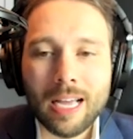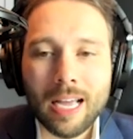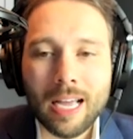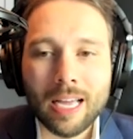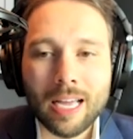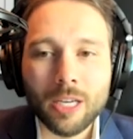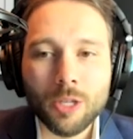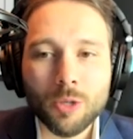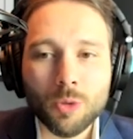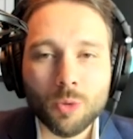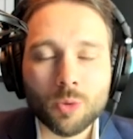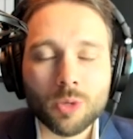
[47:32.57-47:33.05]

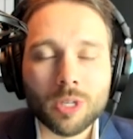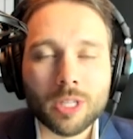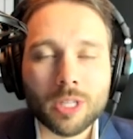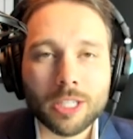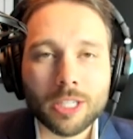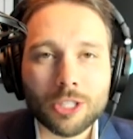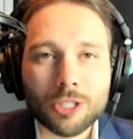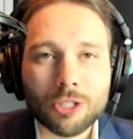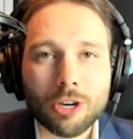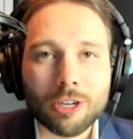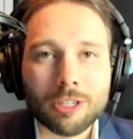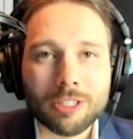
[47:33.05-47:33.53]
and you really
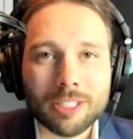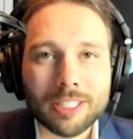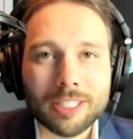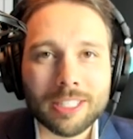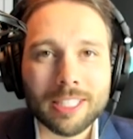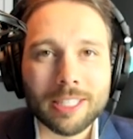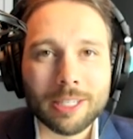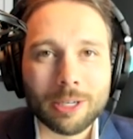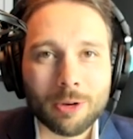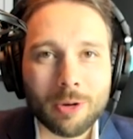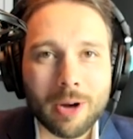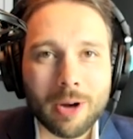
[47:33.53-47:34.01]
start to
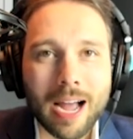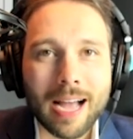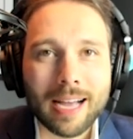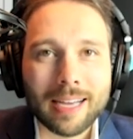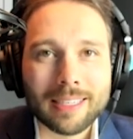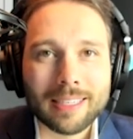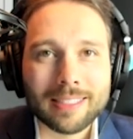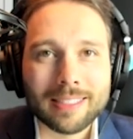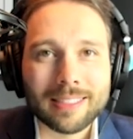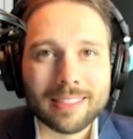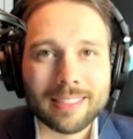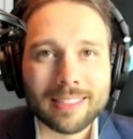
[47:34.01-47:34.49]
see the
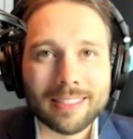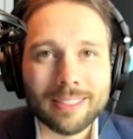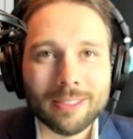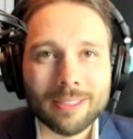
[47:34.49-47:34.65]
cracks.